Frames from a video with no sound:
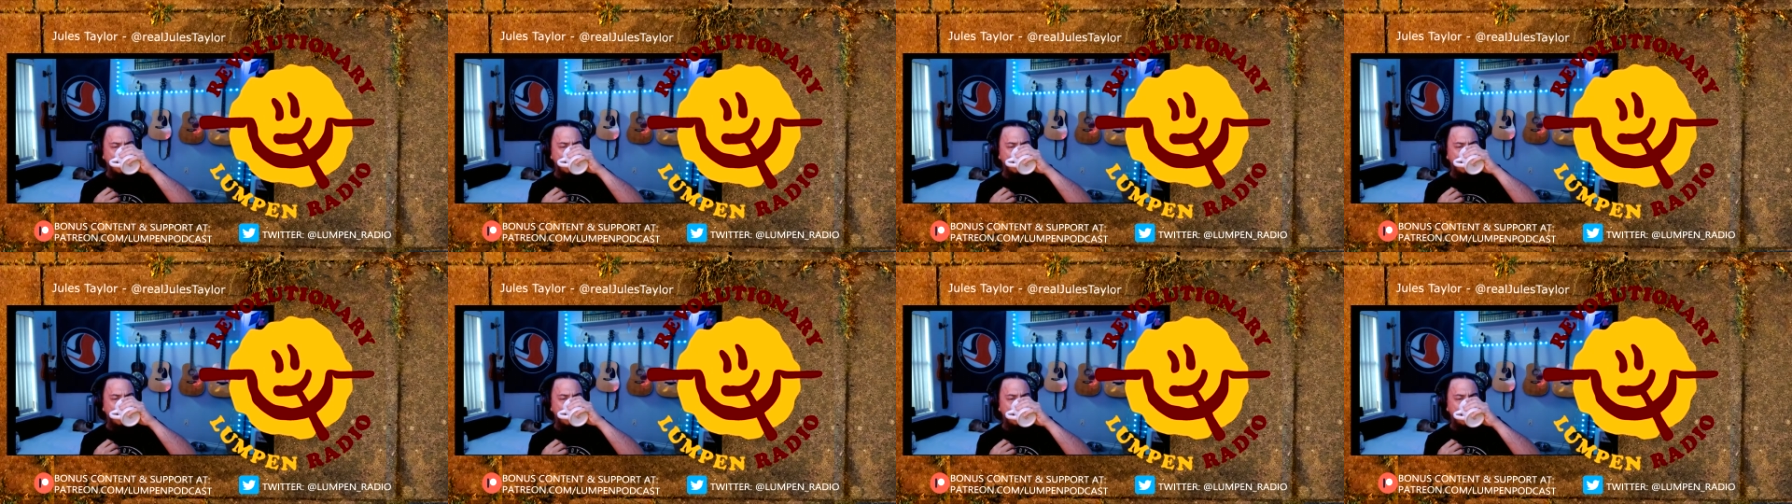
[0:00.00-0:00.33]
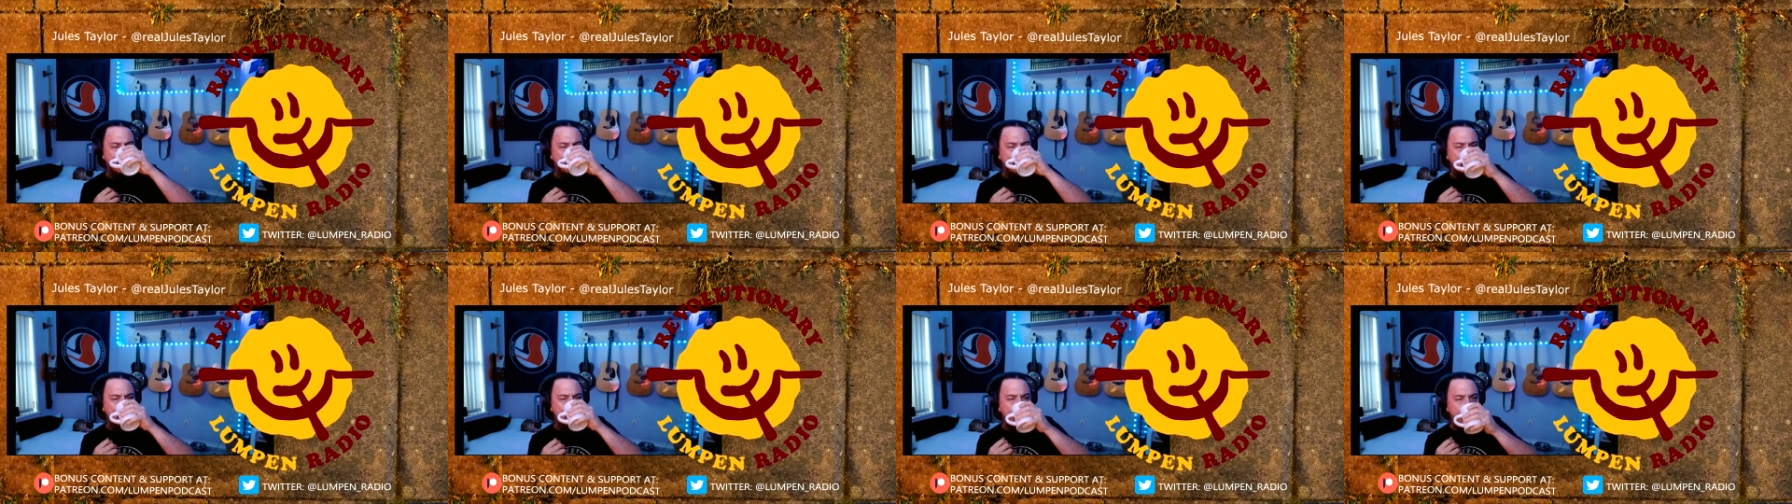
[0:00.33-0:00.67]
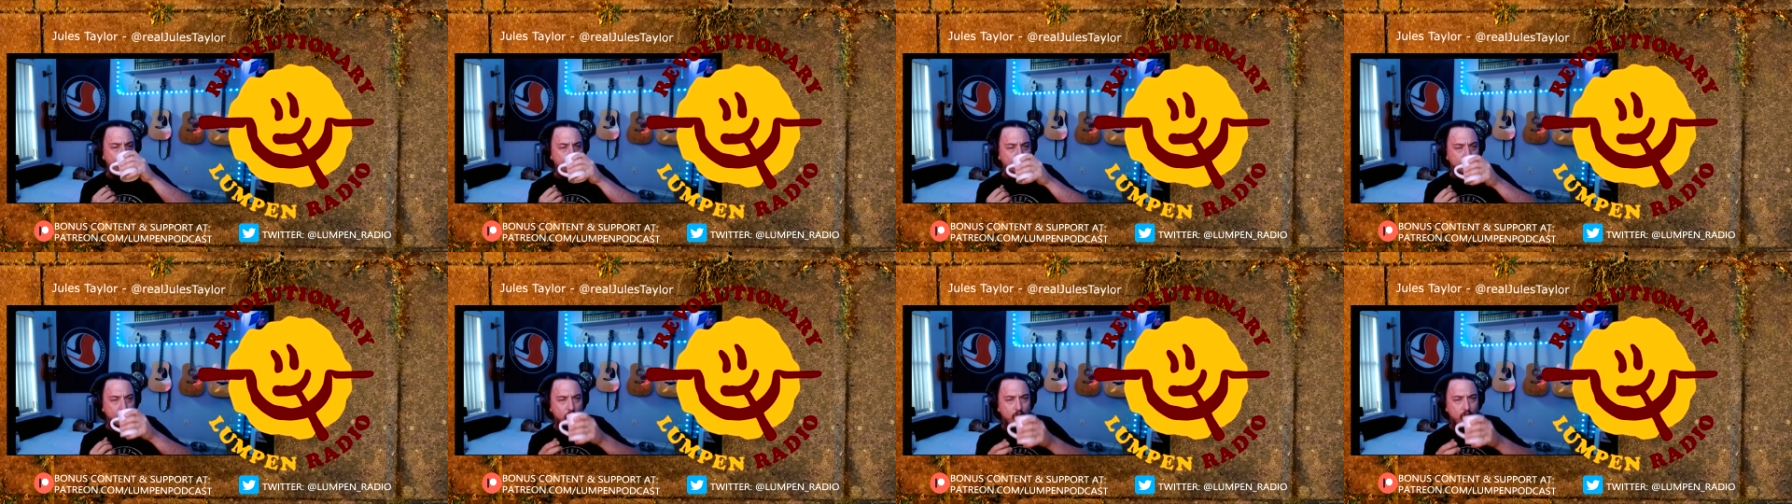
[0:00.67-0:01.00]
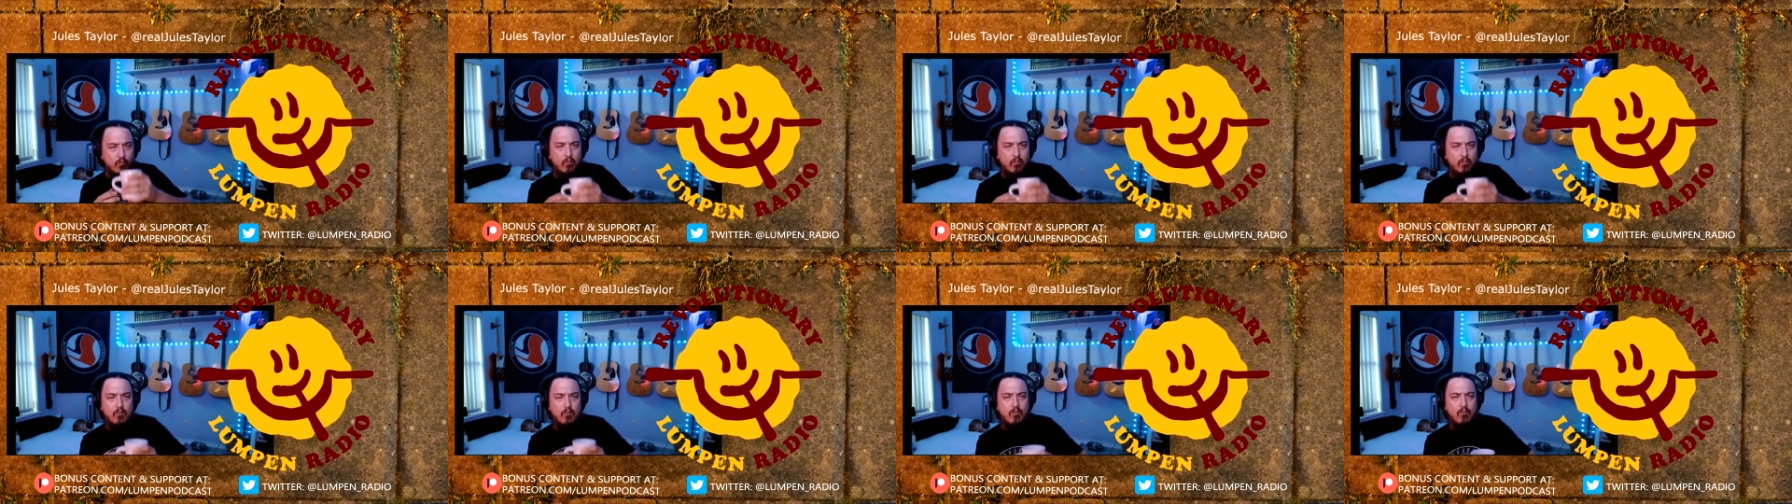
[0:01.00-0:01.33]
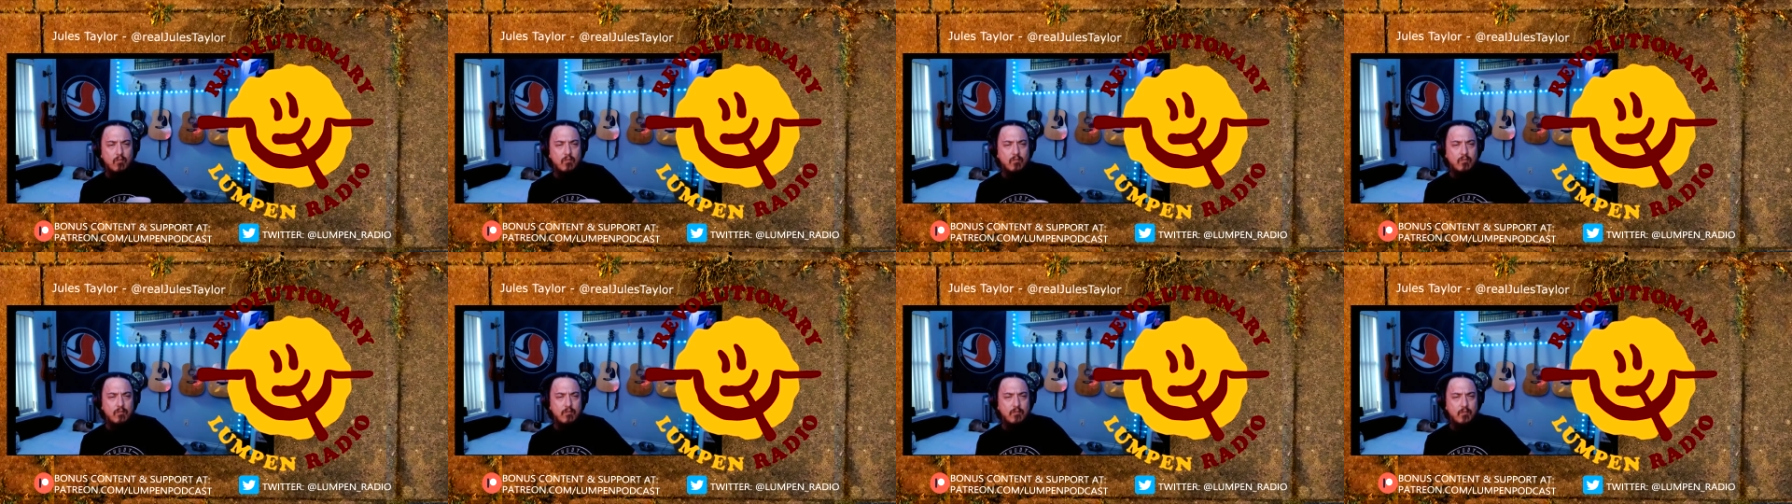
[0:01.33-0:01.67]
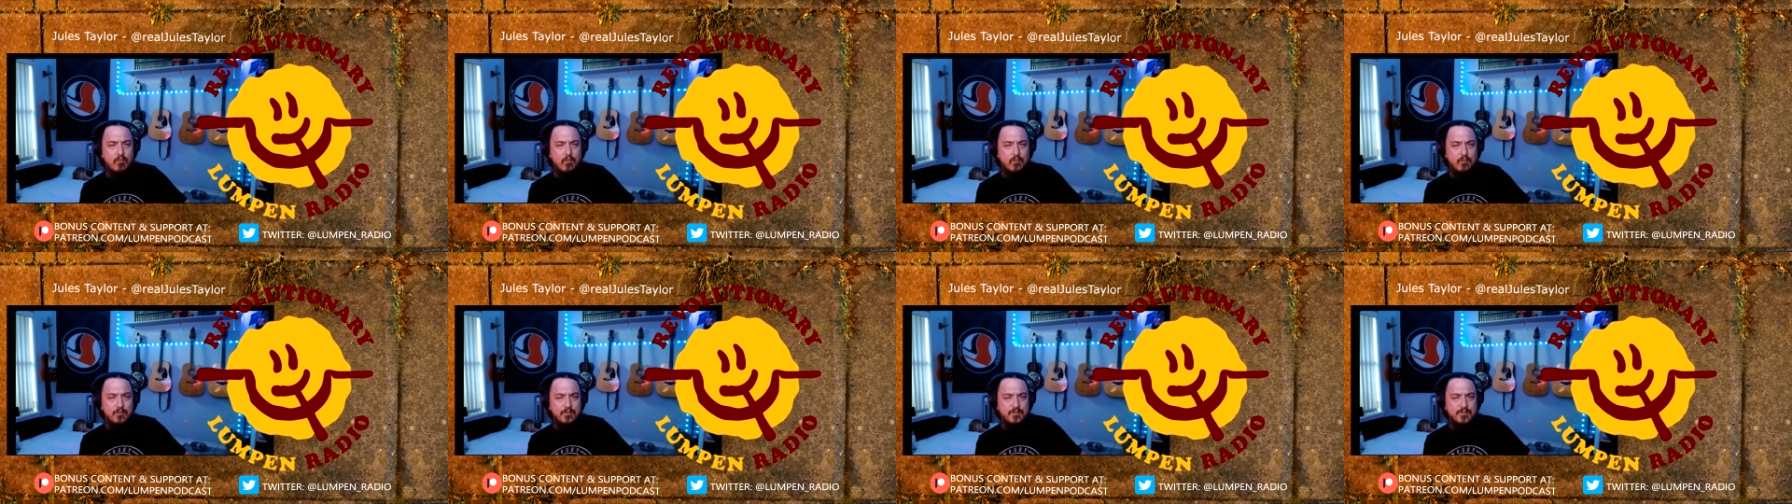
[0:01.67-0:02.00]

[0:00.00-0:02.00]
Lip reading: but it did obviously